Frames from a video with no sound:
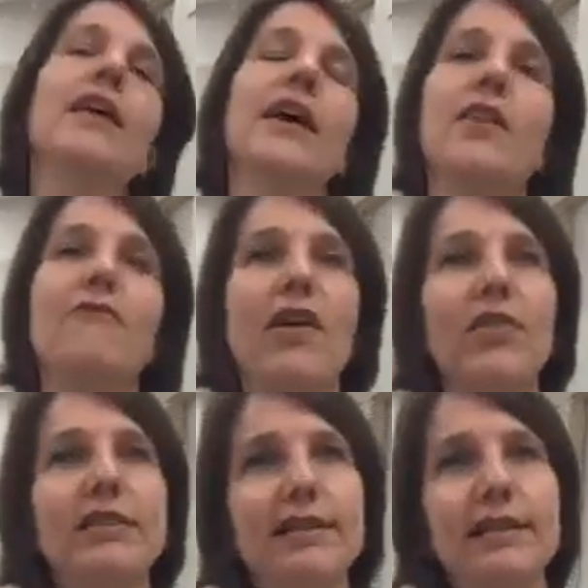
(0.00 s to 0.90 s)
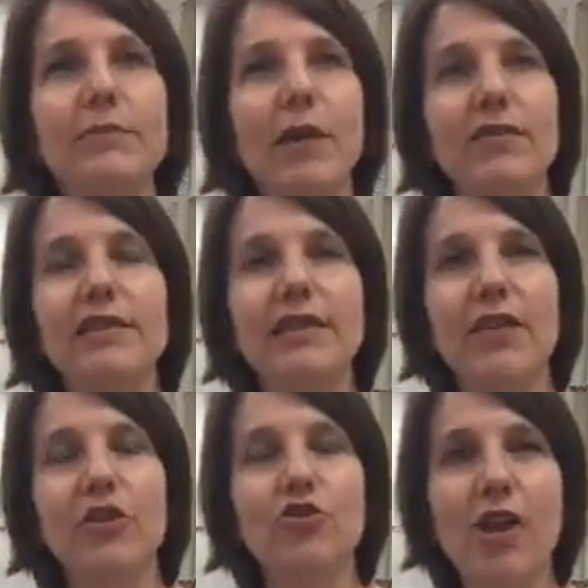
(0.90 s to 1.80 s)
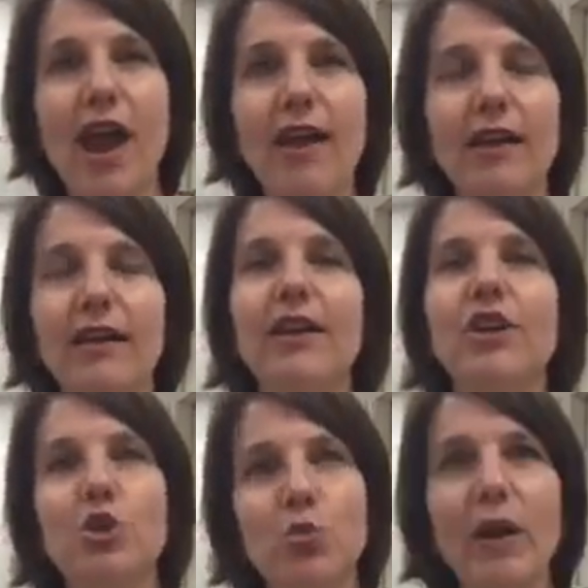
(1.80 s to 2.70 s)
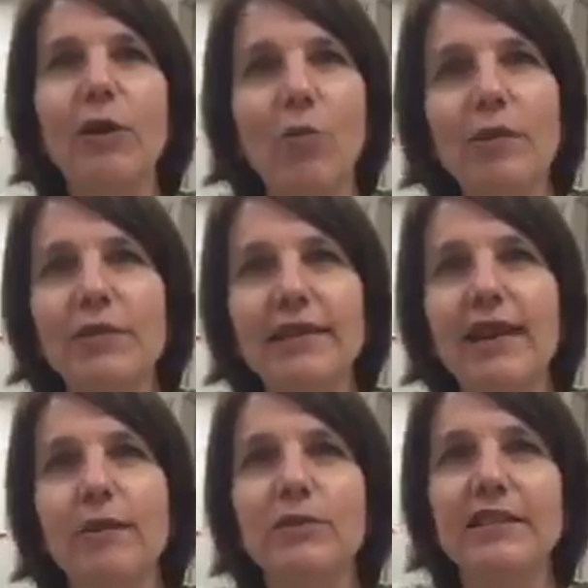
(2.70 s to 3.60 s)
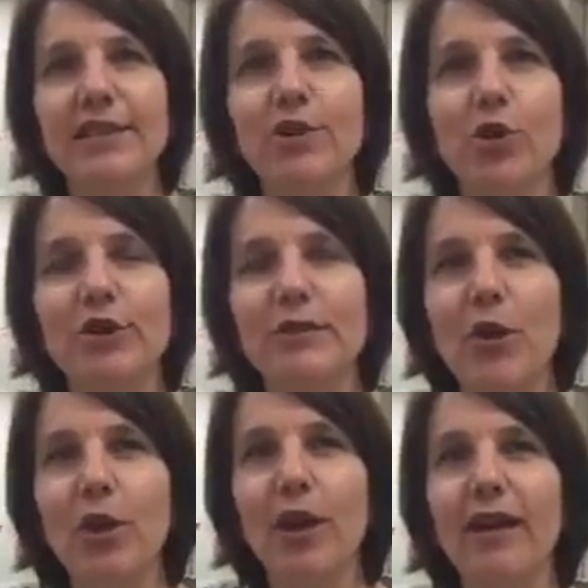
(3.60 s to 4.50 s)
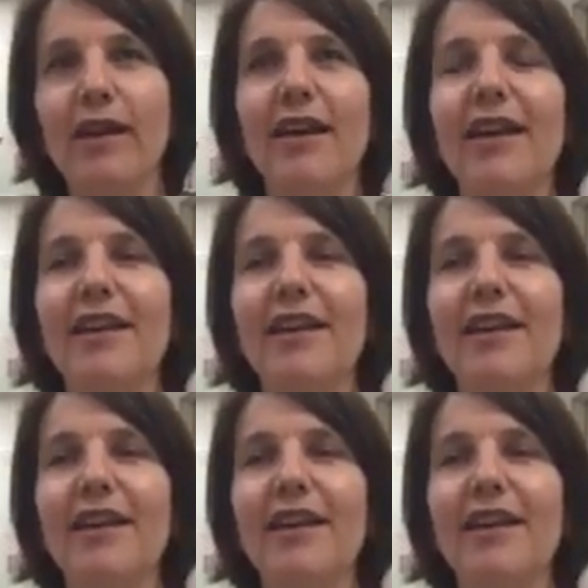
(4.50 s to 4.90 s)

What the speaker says: and they found that 6 months down the track, 21% were still not smoking.